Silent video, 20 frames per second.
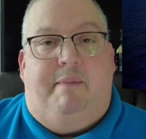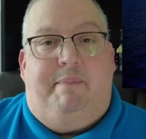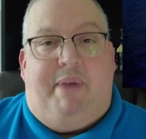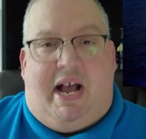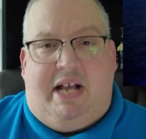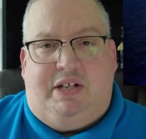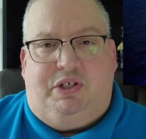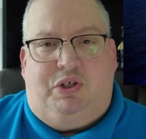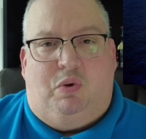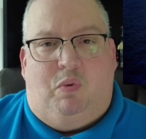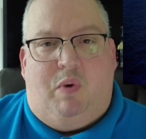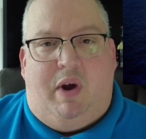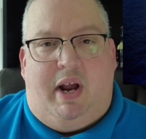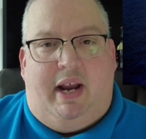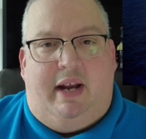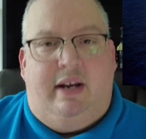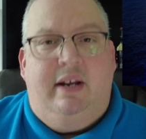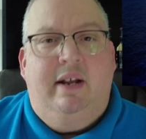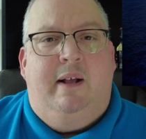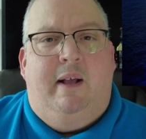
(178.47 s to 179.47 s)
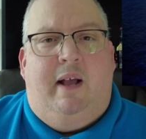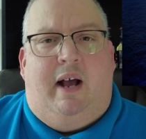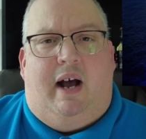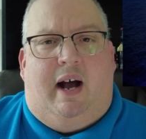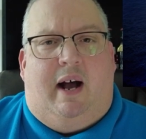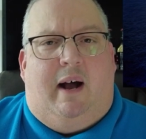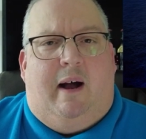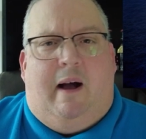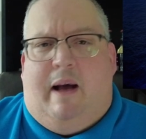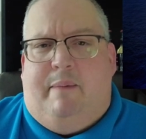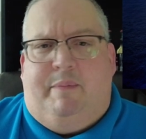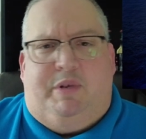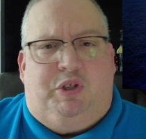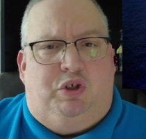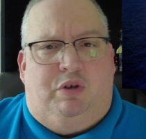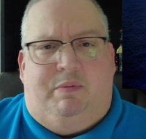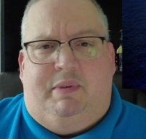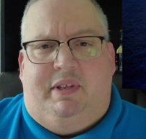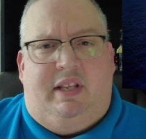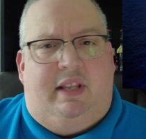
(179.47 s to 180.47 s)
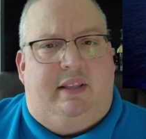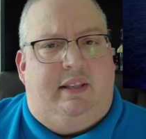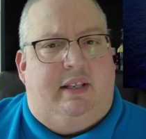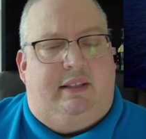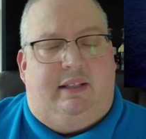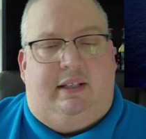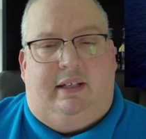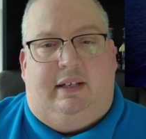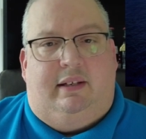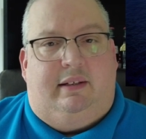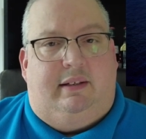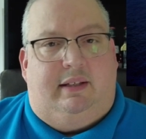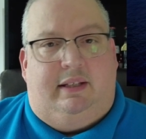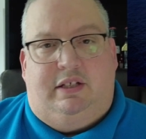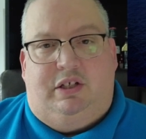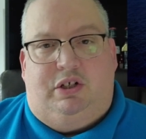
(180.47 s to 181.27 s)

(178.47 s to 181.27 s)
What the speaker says: passed away. I'm assuming then that the